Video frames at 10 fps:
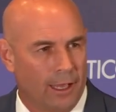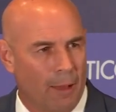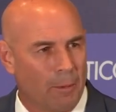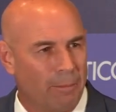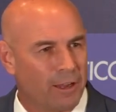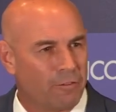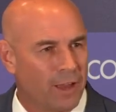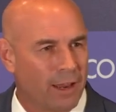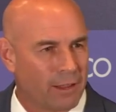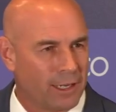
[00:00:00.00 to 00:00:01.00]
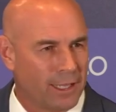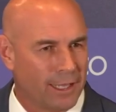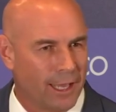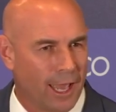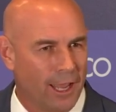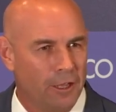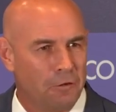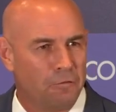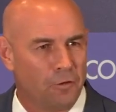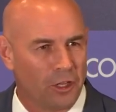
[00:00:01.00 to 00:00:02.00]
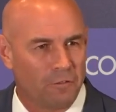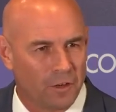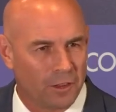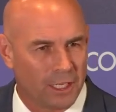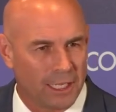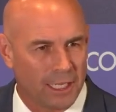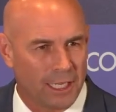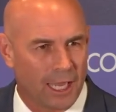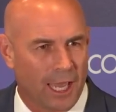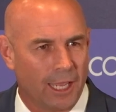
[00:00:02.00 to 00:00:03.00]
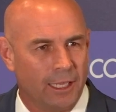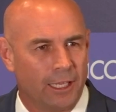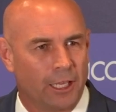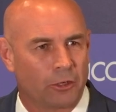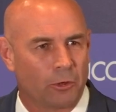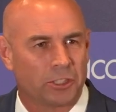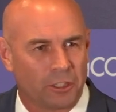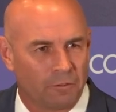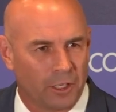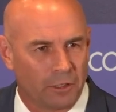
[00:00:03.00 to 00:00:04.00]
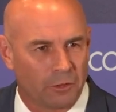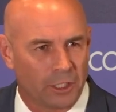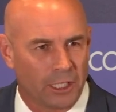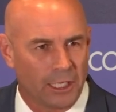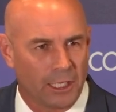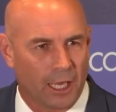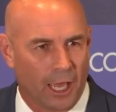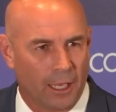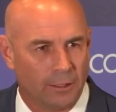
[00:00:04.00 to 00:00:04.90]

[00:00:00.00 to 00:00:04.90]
I'm a big fan of the DEA. Fully fund the DEA, increase the funding for the DEA.